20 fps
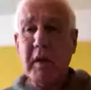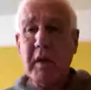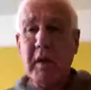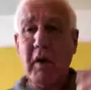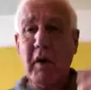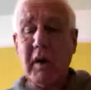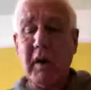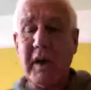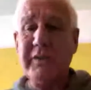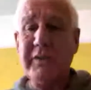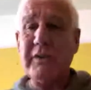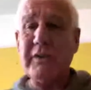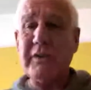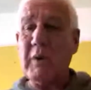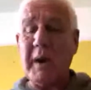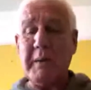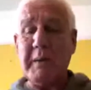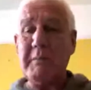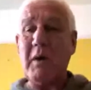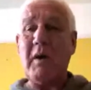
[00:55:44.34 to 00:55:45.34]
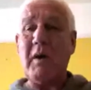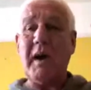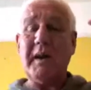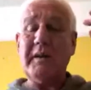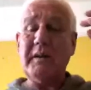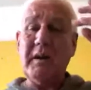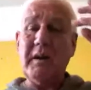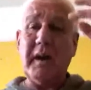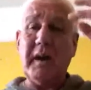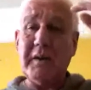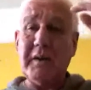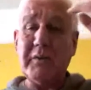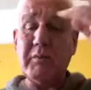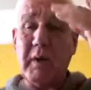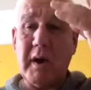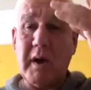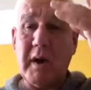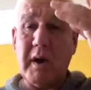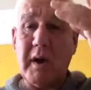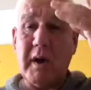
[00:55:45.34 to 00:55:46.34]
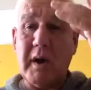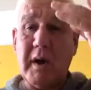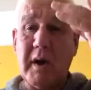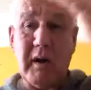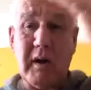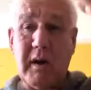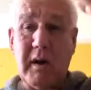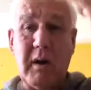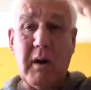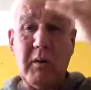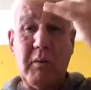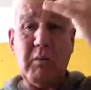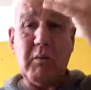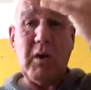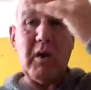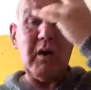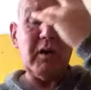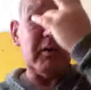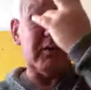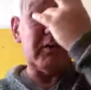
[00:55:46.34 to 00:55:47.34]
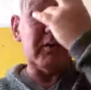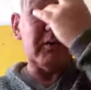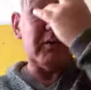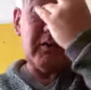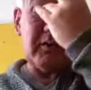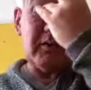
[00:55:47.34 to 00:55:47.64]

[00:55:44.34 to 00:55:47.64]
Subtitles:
not unless it's one of mine and it's one that works.